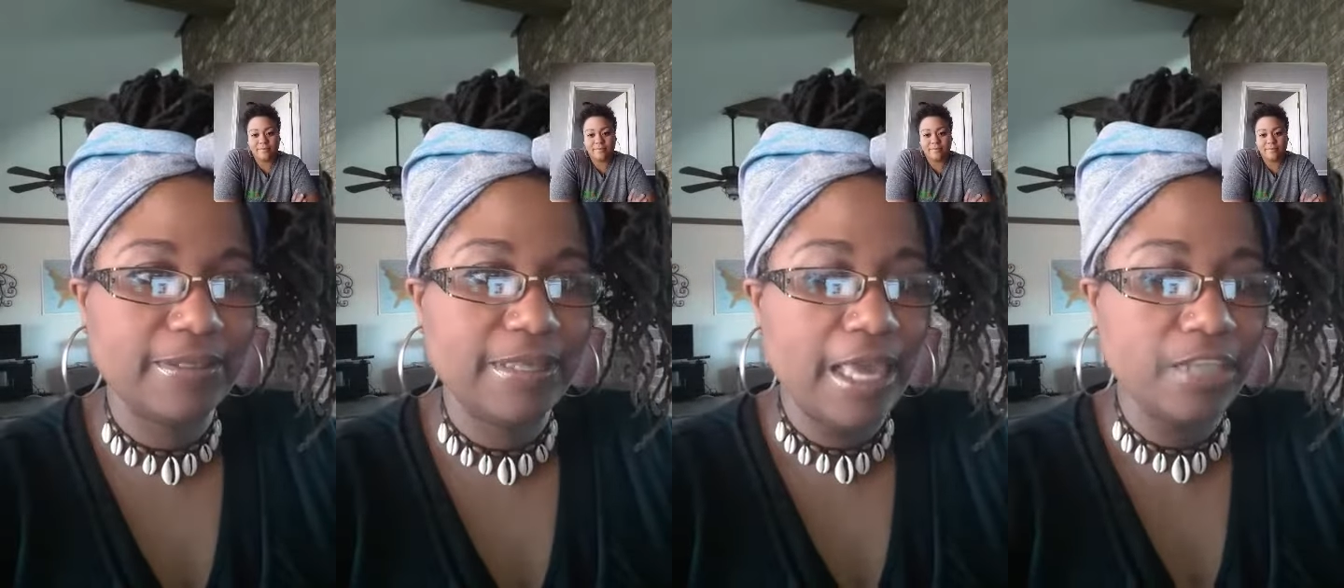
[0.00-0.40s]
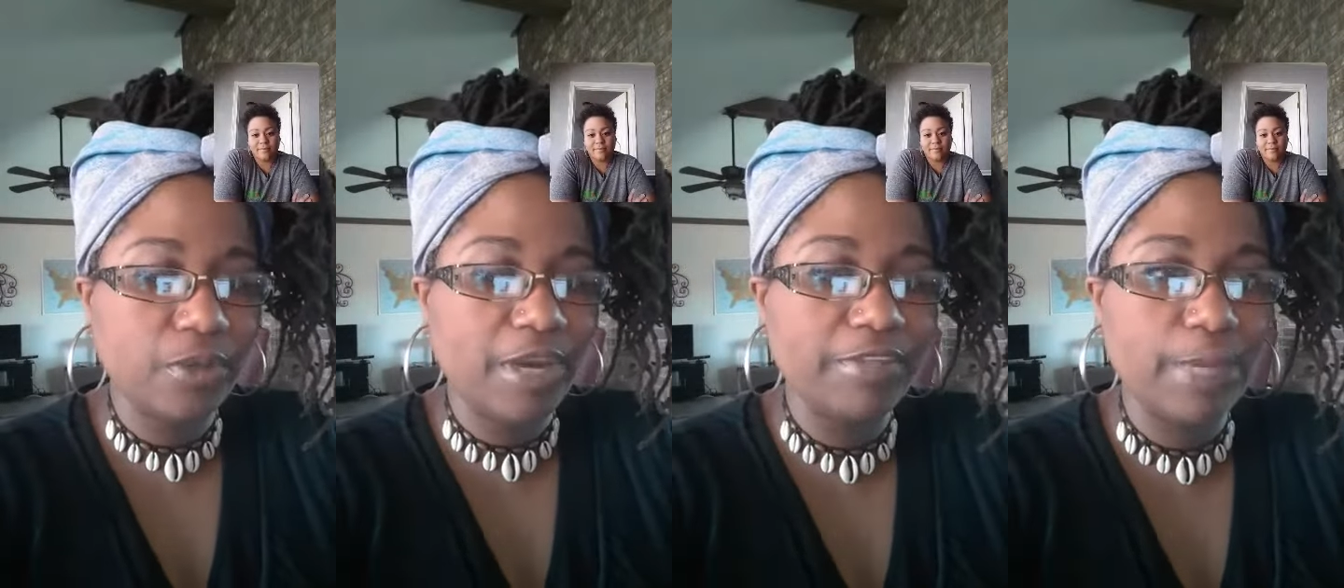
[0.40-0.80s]
And so
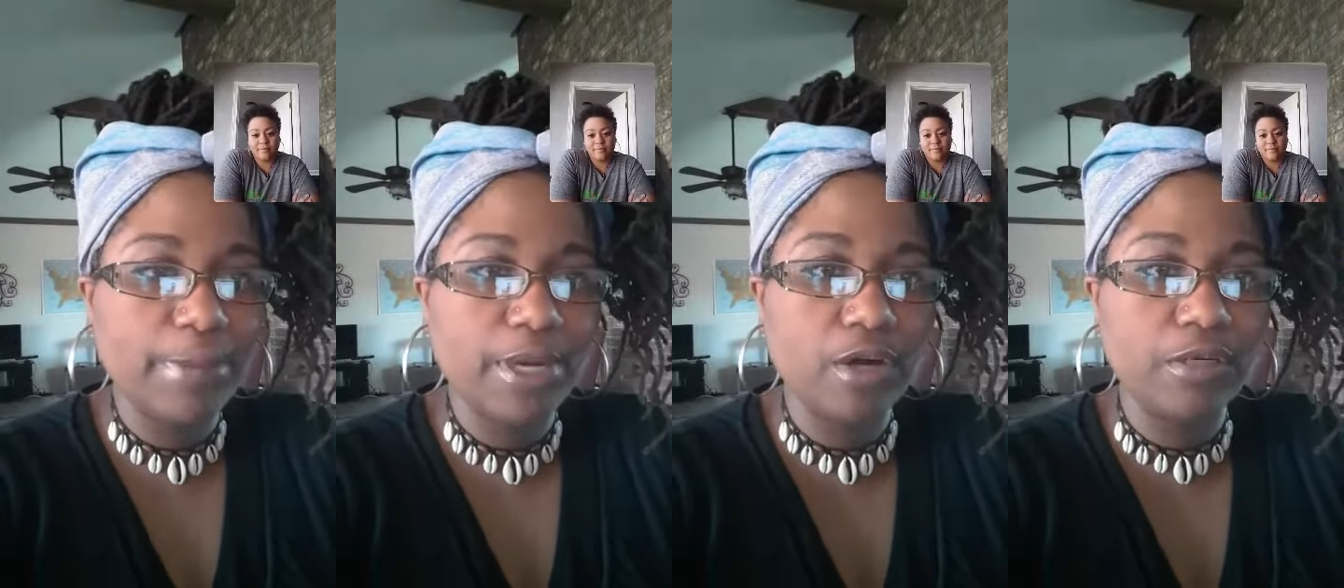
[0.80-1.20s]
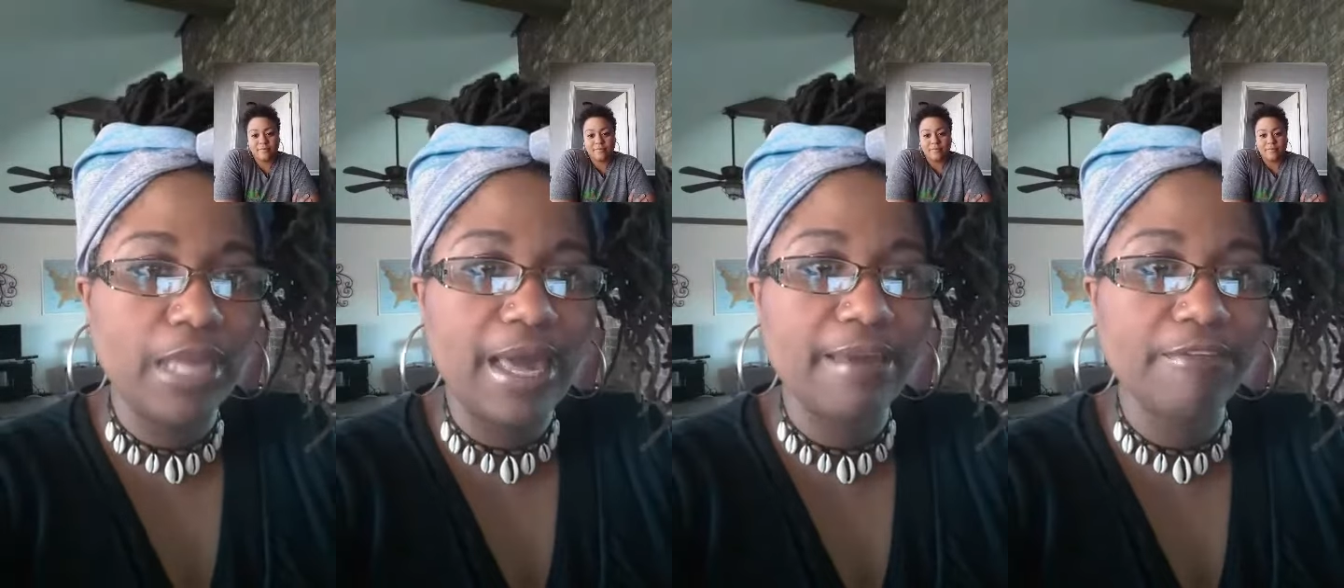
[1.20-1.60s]
every time I go
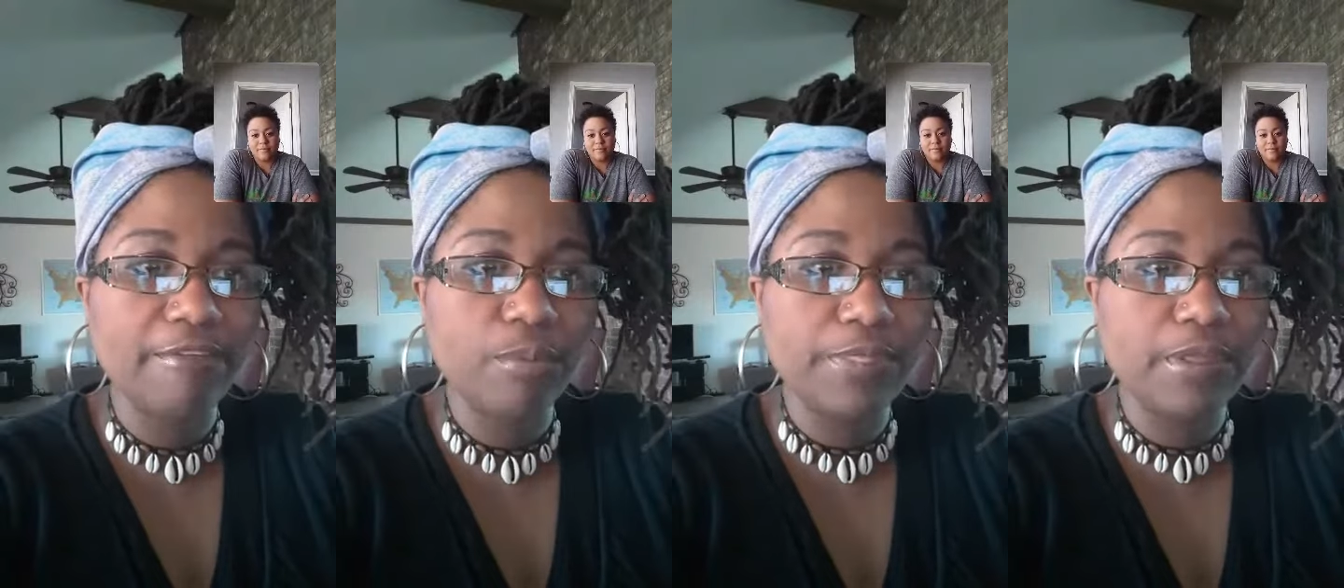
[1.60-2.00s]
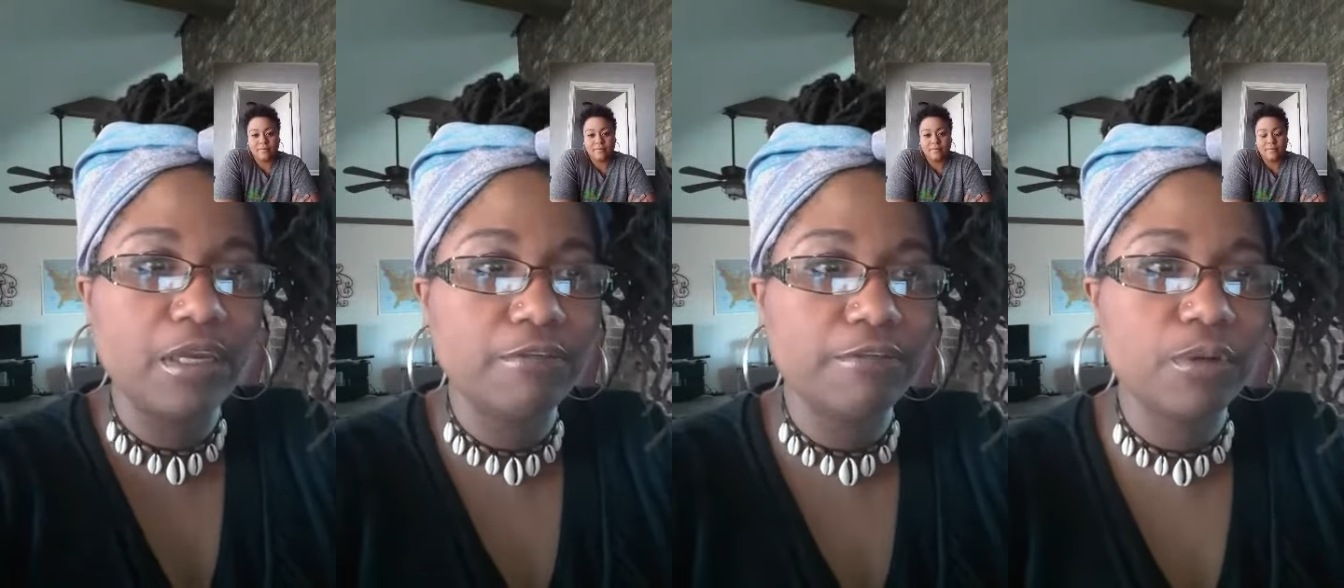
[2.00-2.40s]
live with an
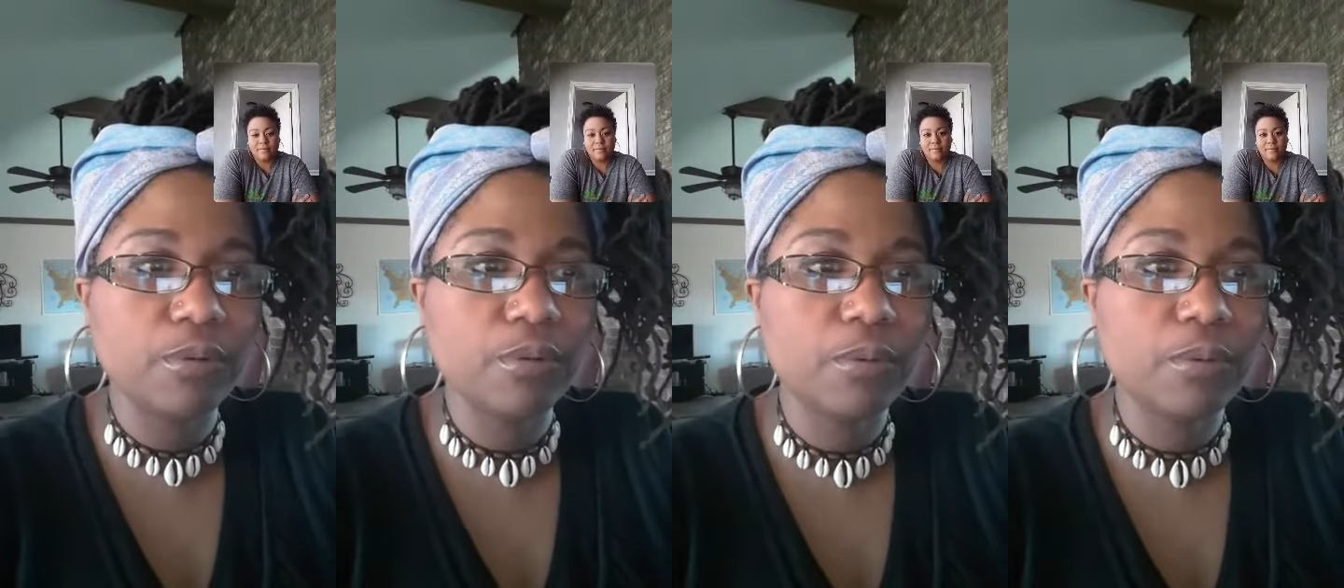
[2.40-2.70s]
interview